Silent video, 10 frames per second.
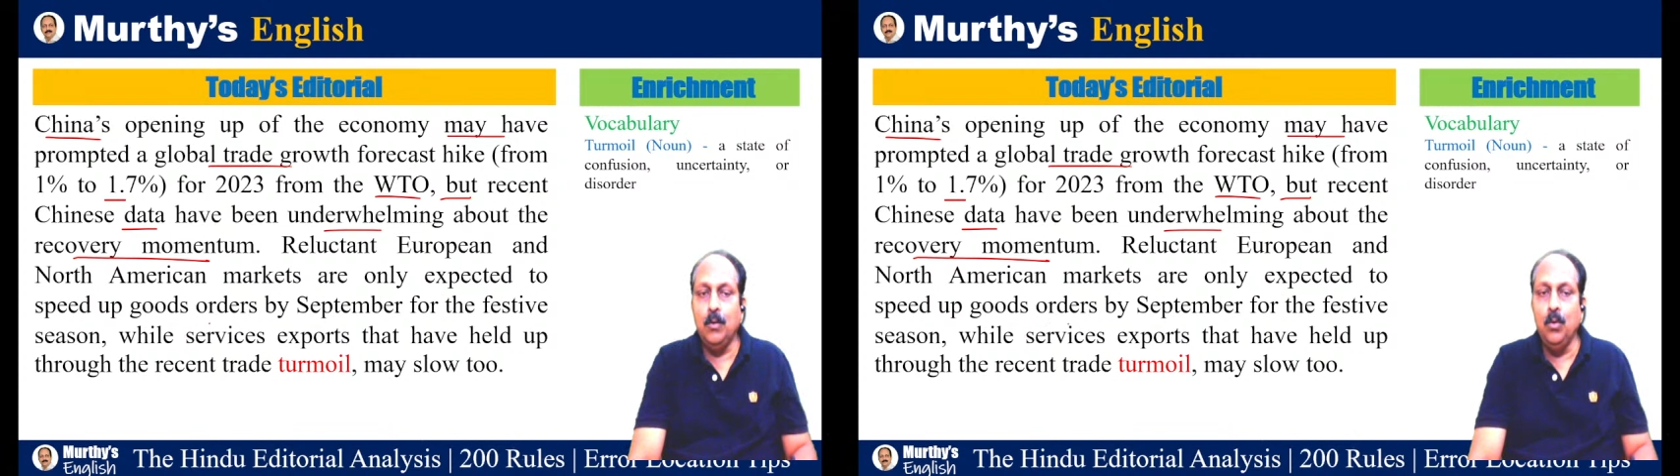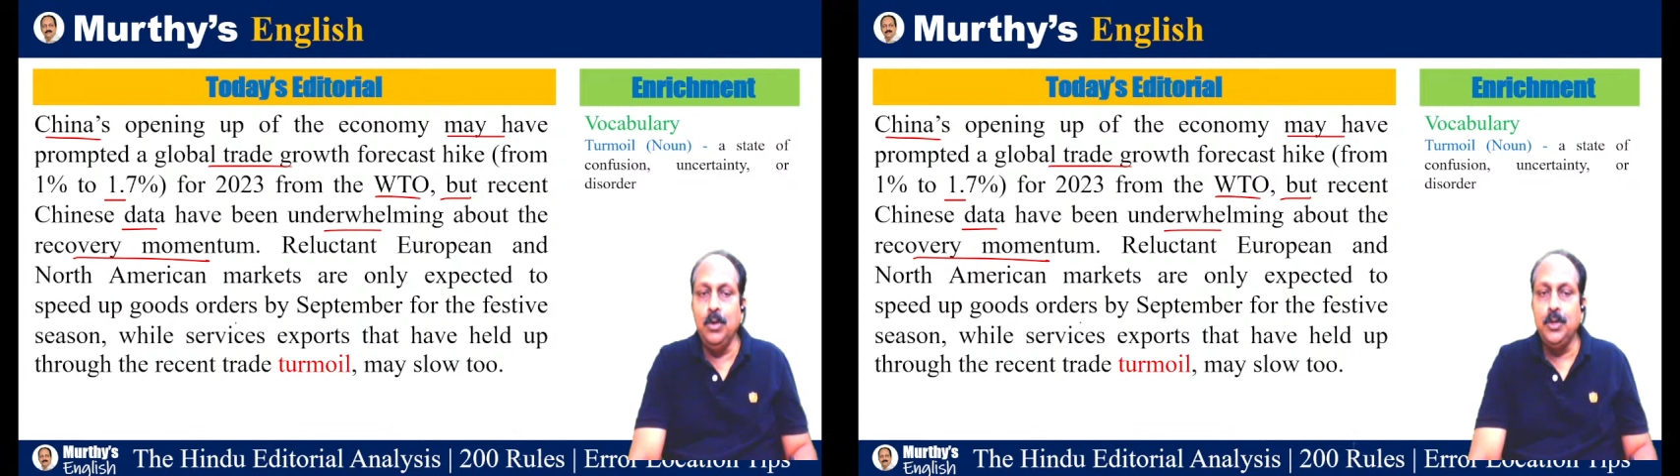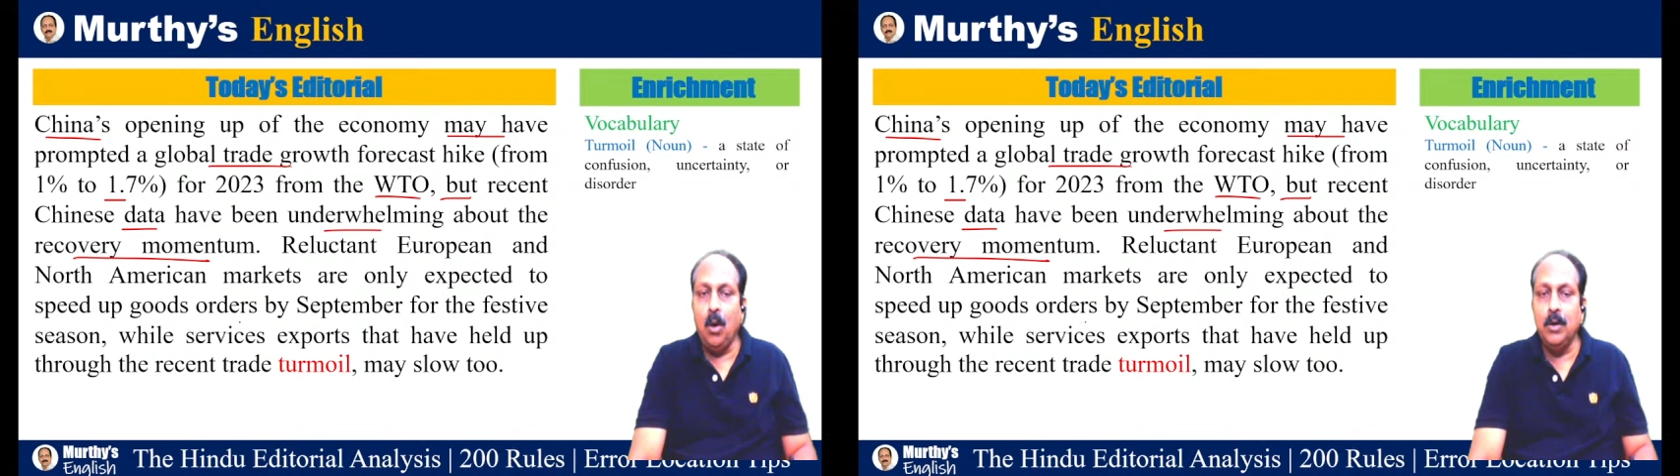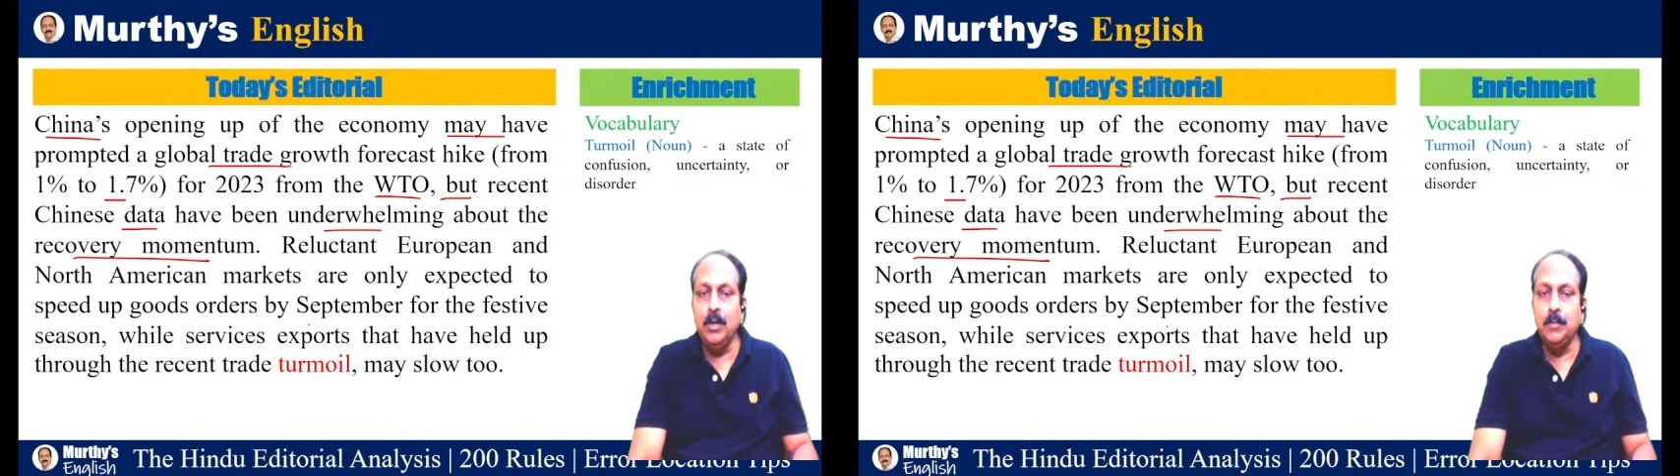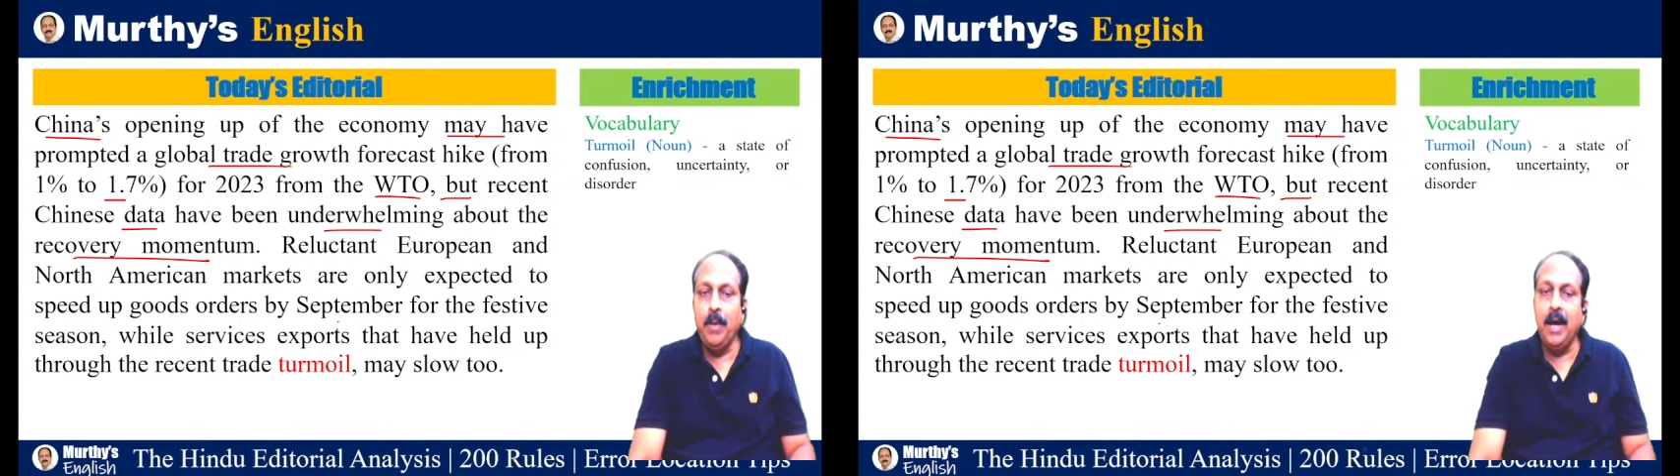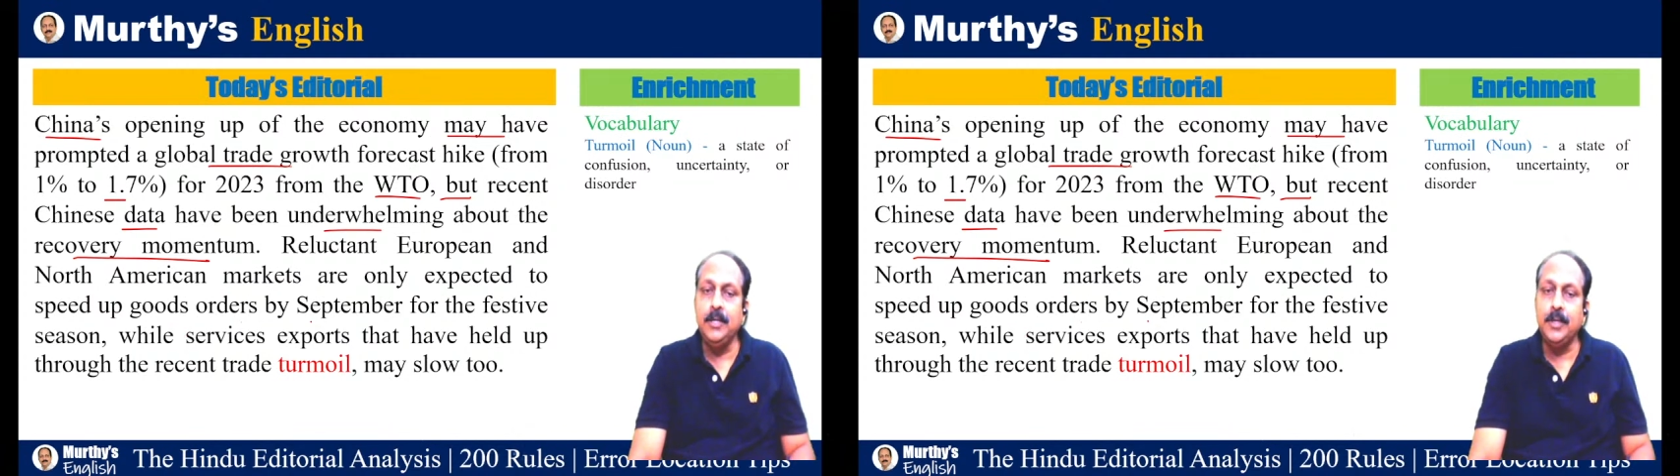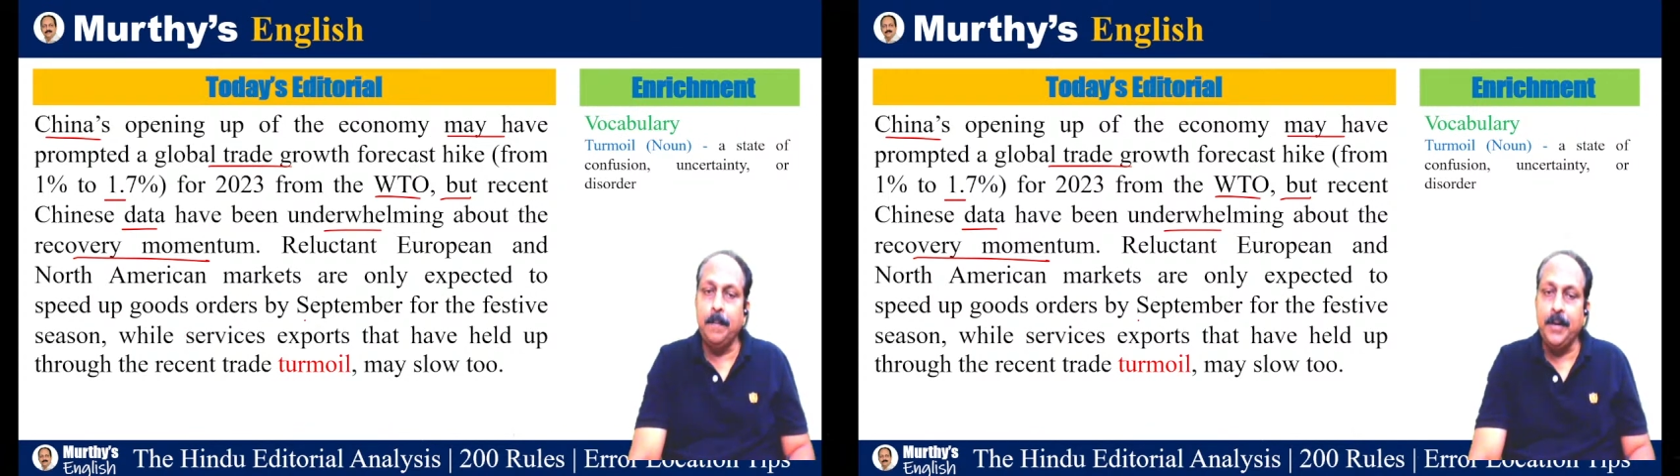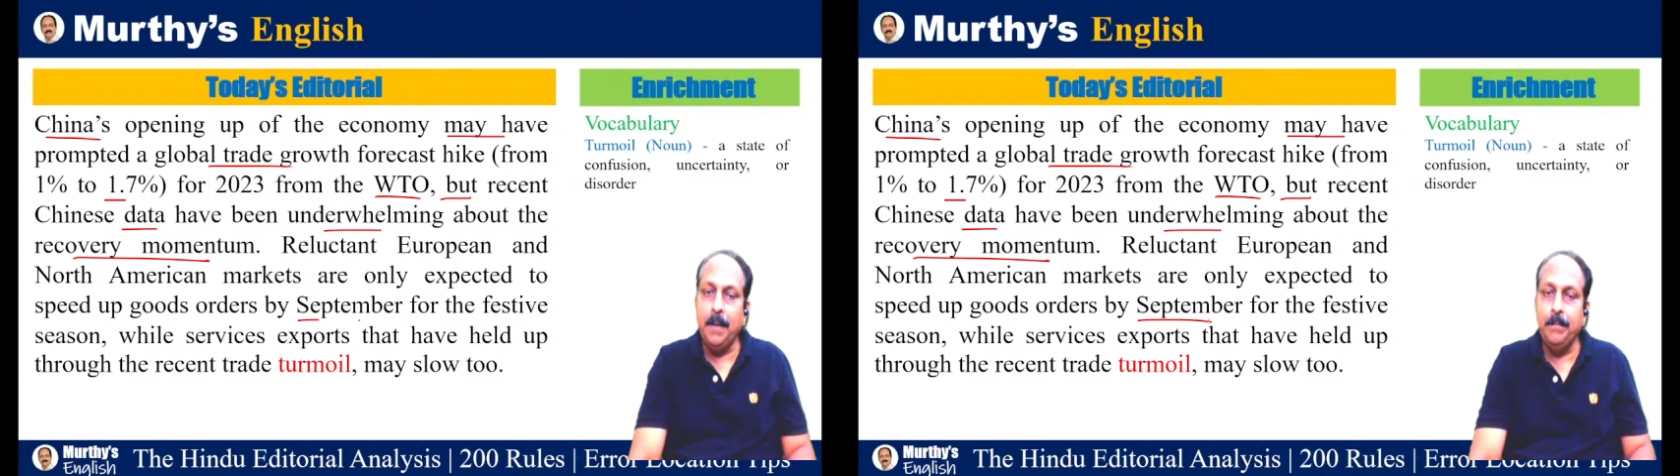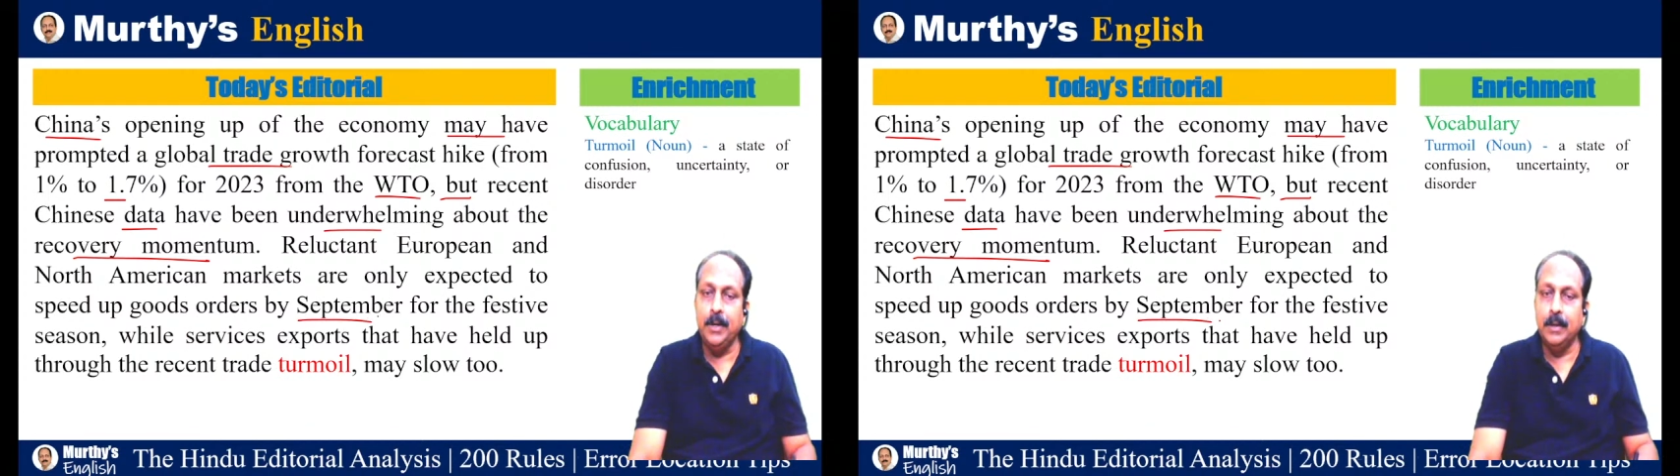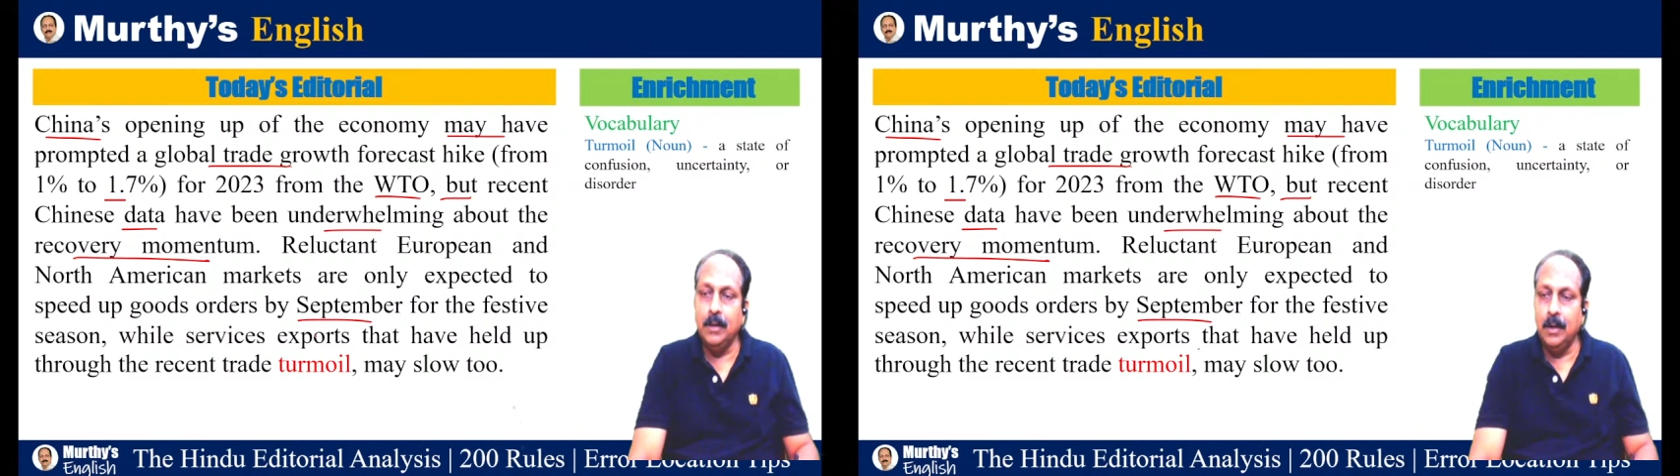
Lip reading: goods orders by September,